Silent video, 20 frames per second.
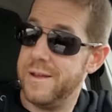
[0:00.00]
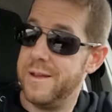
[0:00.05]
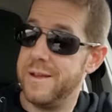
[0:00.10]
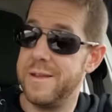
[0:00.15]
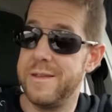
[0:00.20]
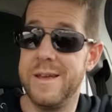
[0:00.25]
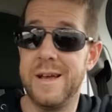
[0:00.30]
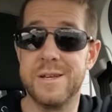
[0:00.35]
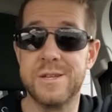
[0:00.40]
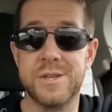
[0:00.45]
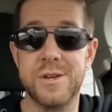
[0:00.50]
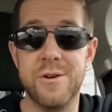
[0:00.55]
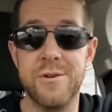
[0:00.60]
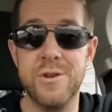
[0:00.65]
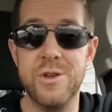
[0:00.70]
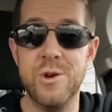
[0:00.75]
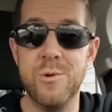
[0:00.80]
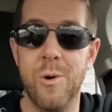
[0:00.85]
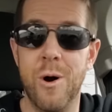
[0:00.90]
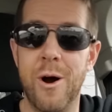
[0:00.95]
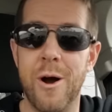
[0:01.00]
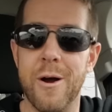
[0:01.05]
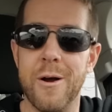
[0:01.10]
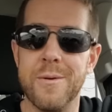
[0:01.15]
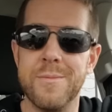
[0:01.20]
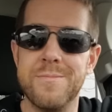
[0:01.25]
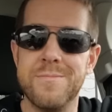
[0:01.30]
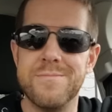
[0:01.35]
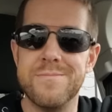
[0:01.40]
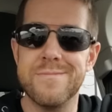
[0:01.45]
Yes, sir, you
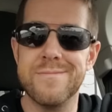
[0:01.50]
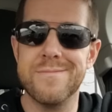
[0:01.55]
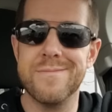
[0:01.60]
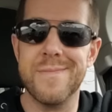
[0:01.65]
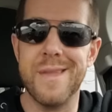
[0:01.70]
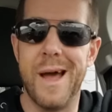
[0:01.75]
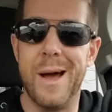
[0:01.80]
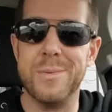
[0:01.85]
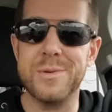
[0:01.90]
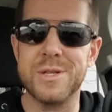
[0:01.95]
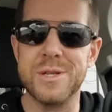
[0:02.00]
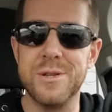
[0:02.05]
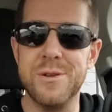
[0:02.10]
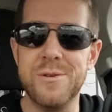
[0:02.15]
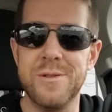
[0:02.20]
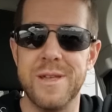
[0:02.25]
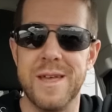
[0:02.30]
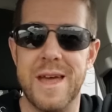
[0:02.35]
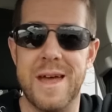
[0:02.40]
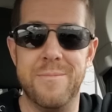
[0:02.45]
are. Absolutely.